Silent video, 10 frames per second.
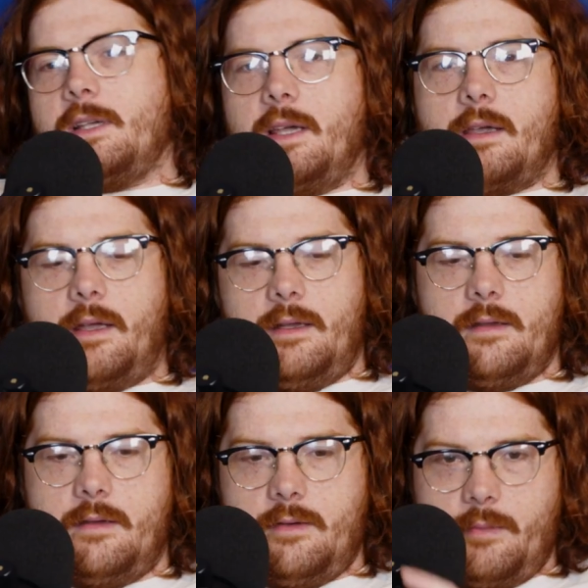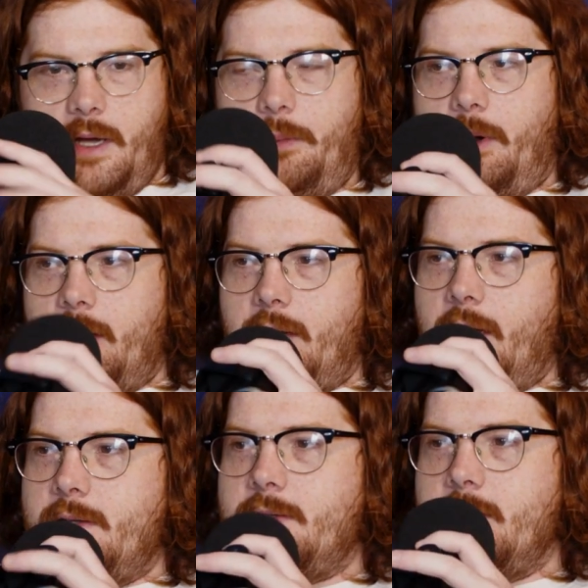like, I need to do my
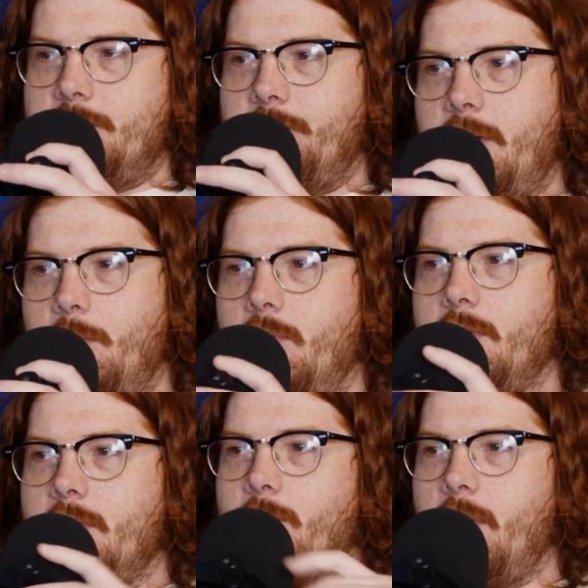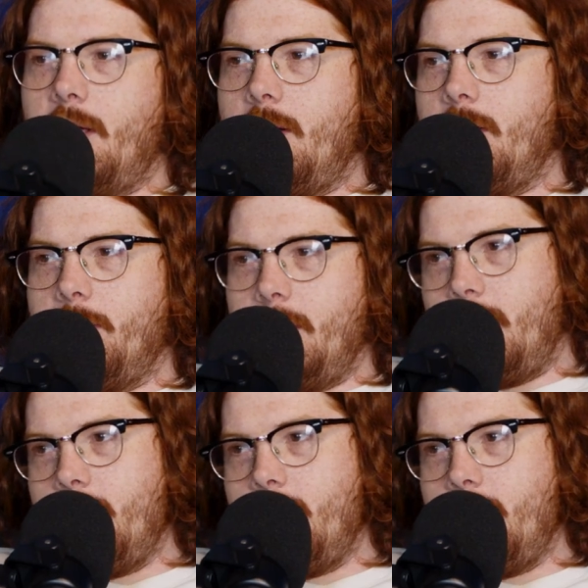podcast. He has a very important prank call to make.